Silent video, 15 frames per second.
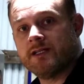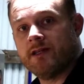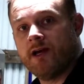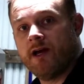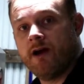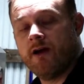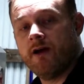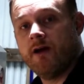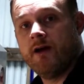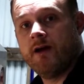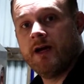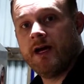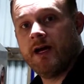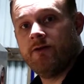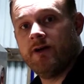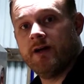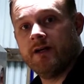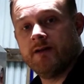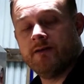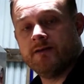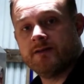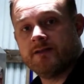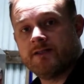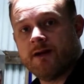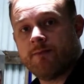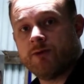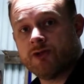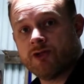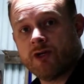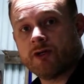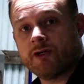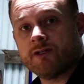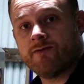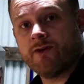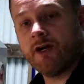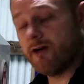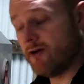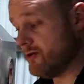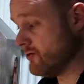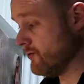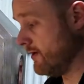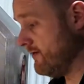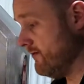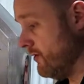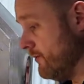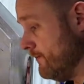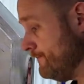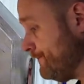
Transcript: in there and run separate circuits for 120 volt.